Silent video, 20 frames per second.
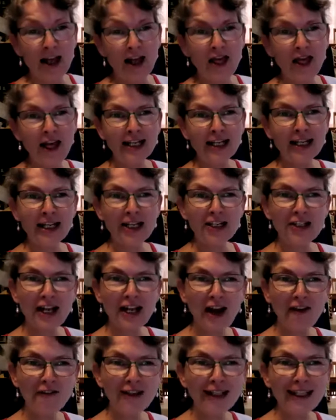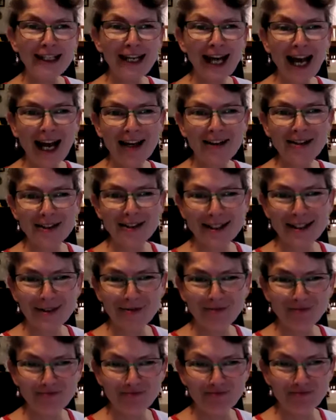They need to have clean
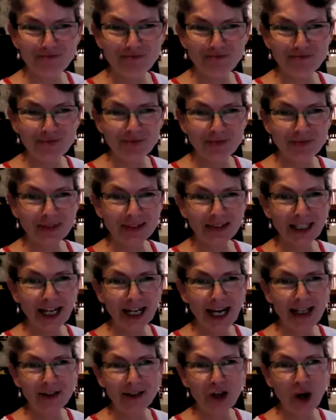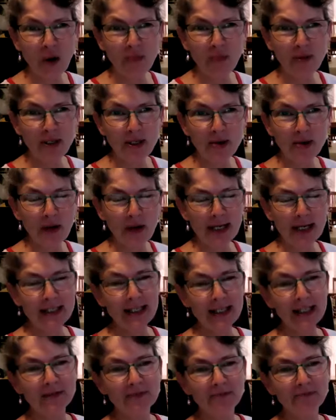hands and not be
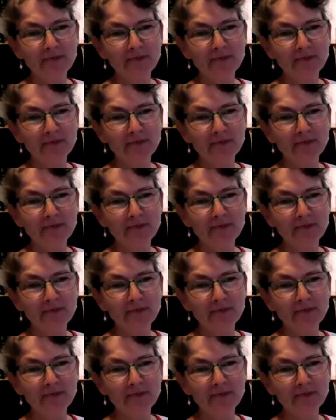sweaty.